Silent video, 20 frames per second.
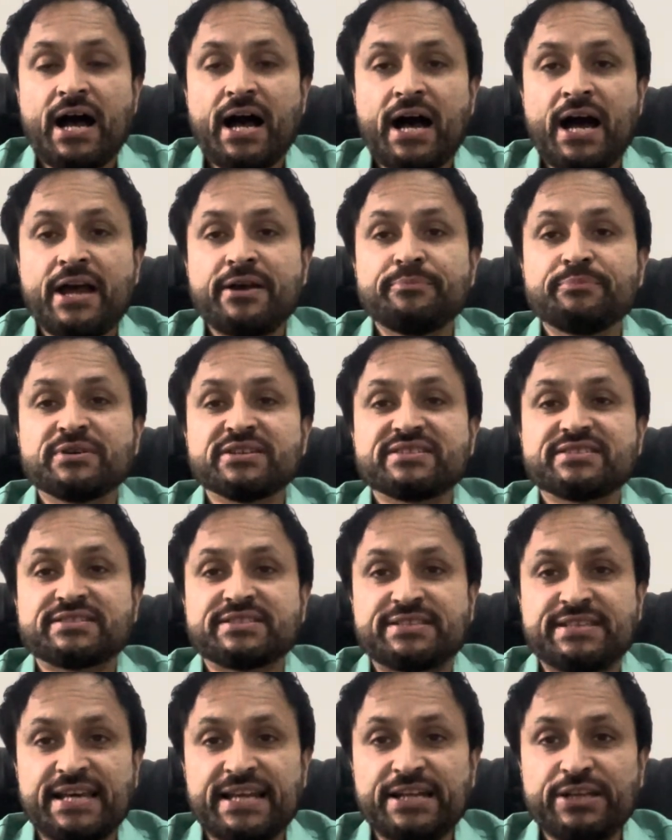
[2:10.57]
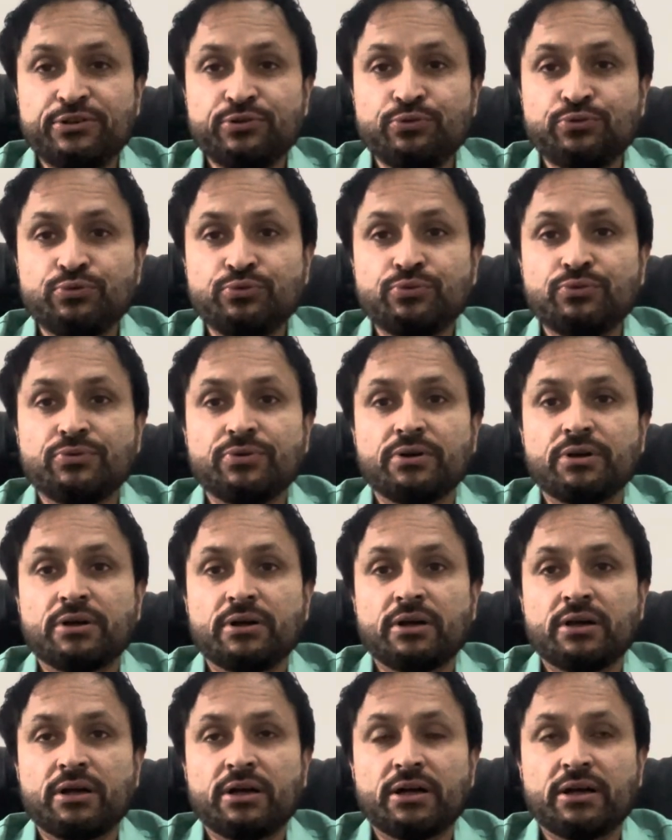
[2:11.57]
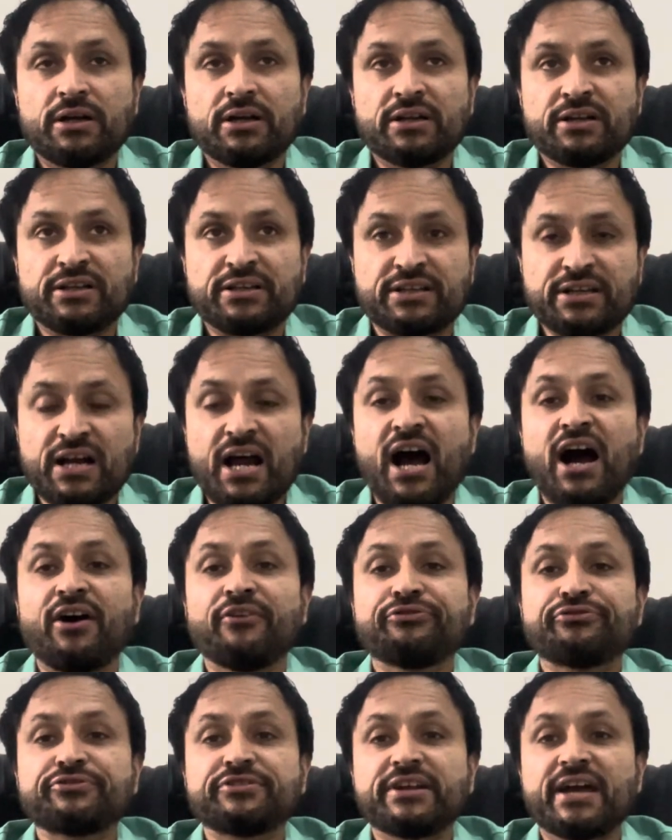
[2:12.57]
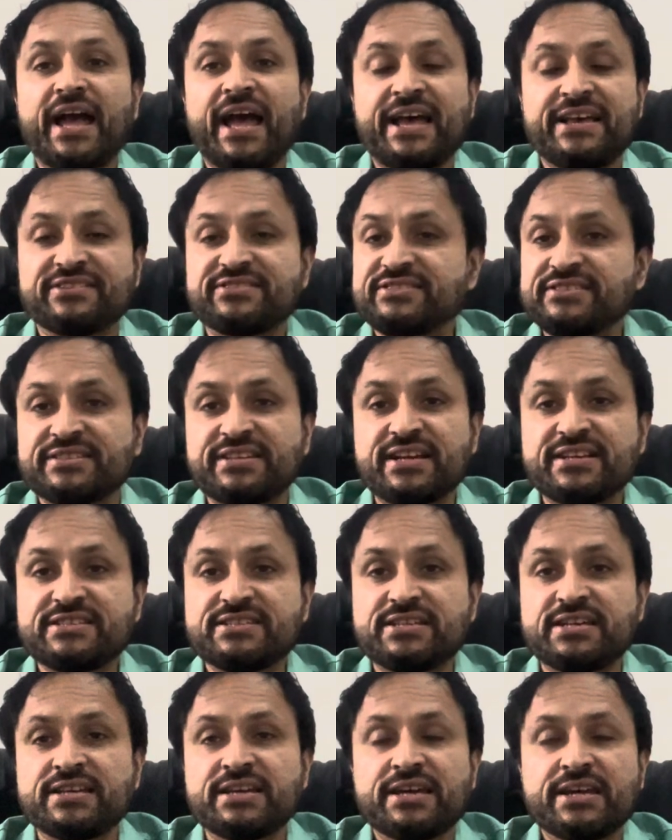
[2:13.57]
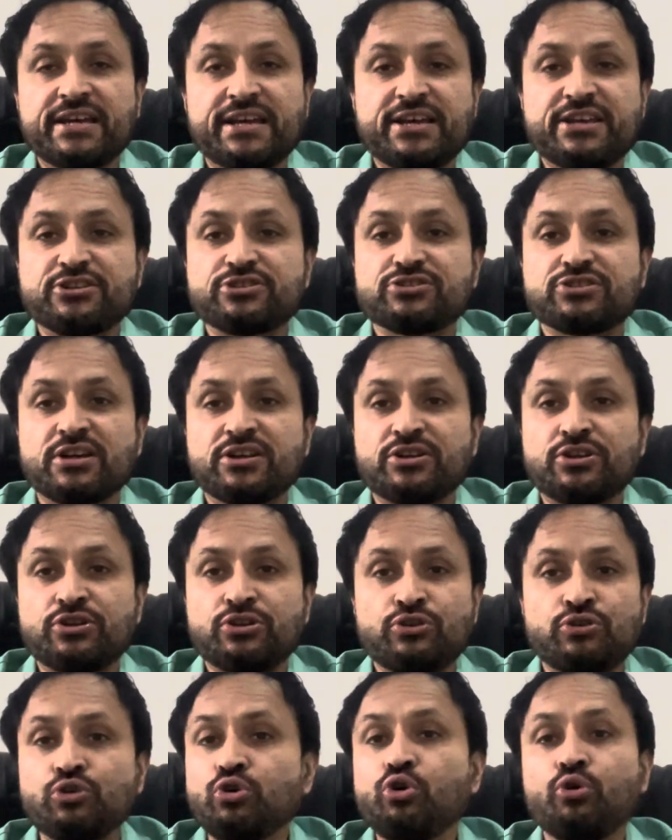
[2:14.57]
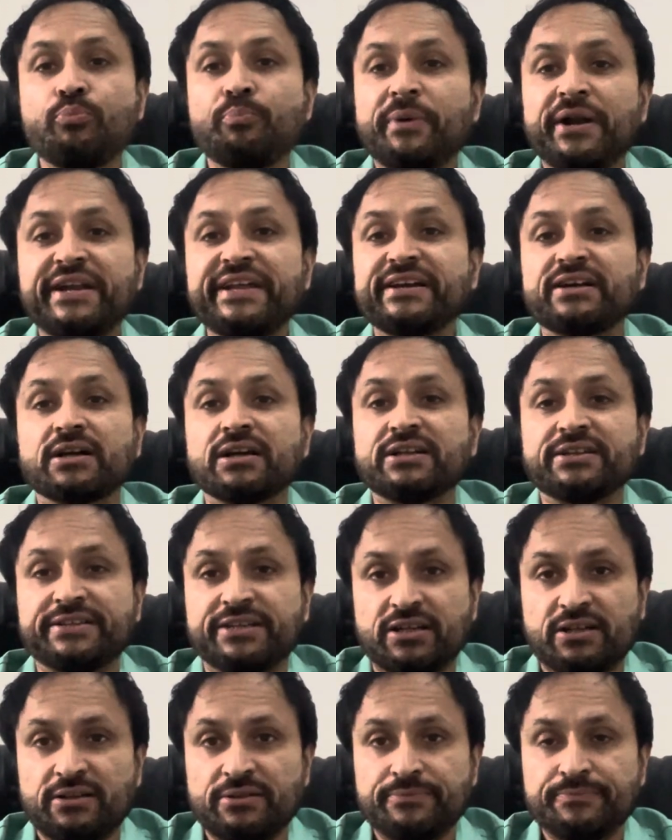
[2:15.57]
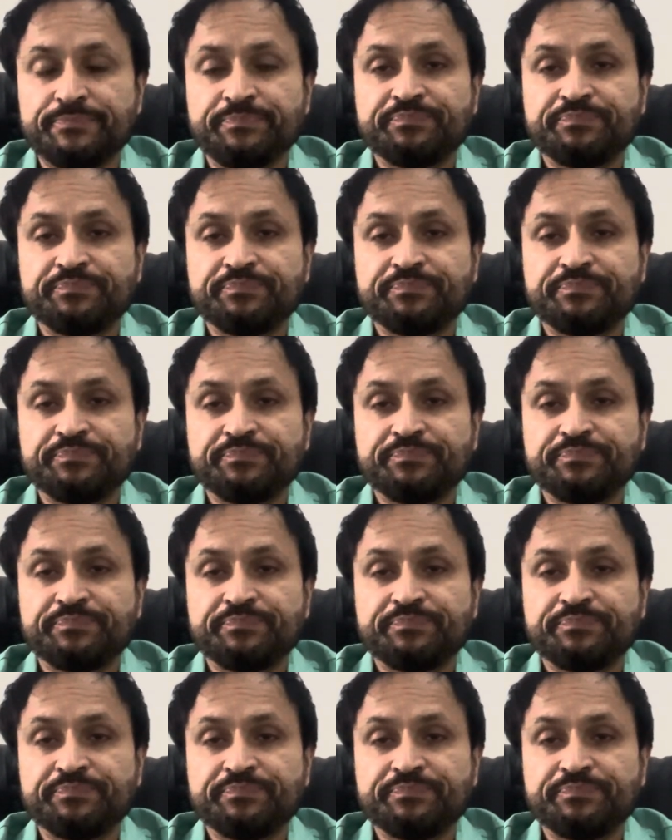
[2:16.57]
I must tell you, graft as such is no medical term.